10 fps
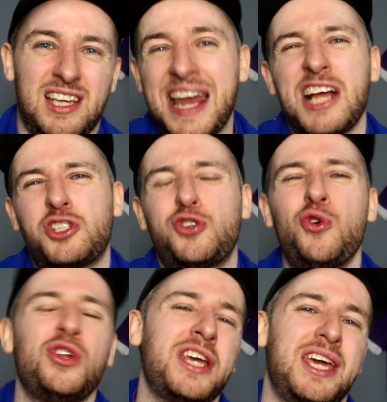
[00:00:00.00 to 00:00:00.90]
And I
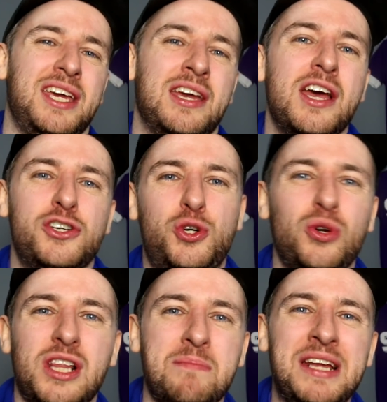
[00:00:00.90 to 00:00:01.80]
truly,
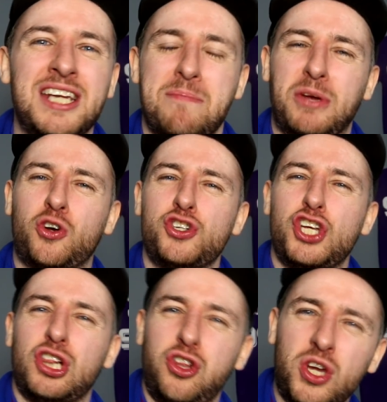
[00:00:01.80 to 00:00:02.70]
truly mean that because you
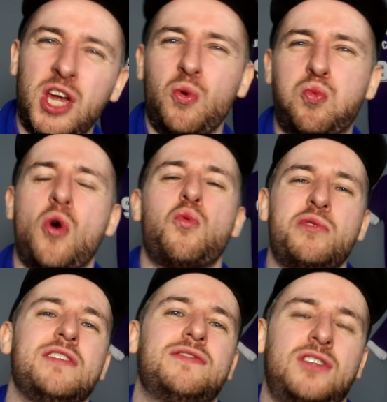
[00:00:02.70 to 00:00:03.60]
look at what
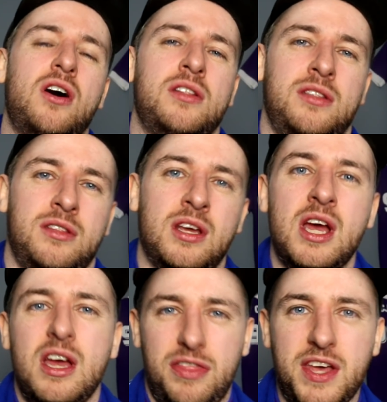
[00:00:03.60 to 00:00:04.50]
we have done
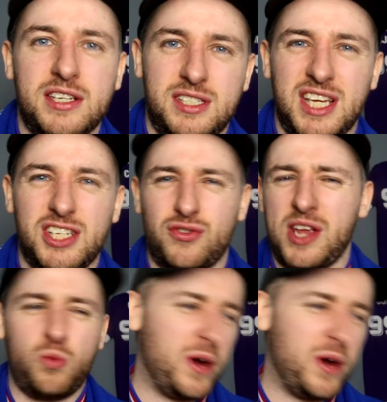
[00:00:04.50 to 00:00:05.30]
this season, right?